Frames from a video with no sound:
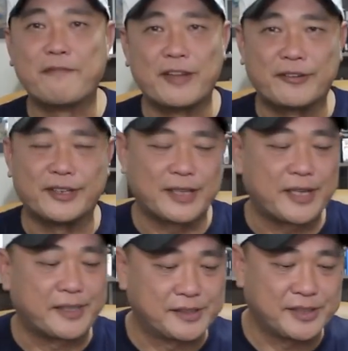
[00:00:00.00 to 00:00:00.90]
Very
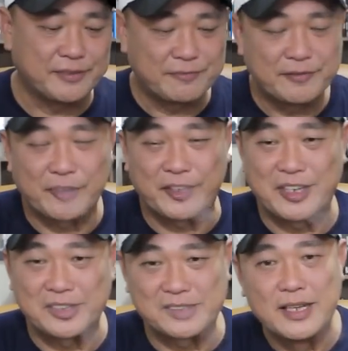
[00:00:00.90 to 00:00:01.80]
tasty, very
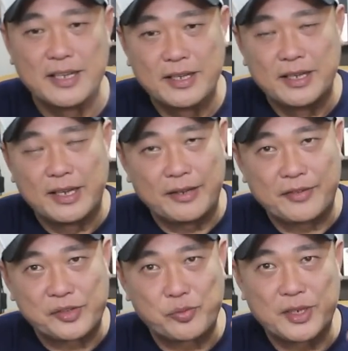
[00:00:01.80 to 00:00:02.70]
nice. If
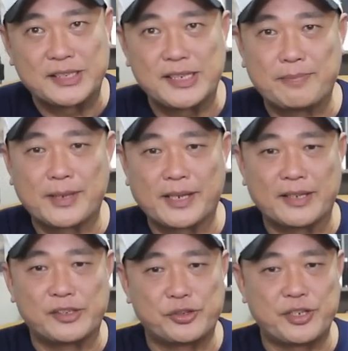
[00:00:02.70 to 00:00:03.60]
there's one tip I
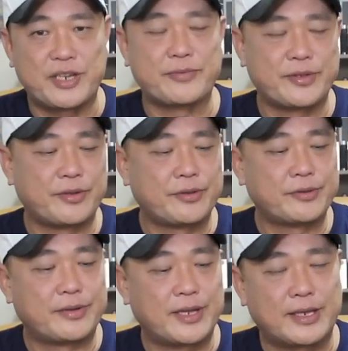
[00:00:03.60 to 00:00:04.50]
can share with
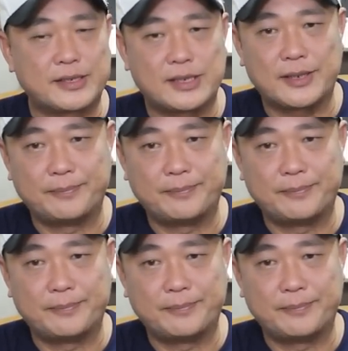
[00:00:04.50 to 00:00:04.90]
you, that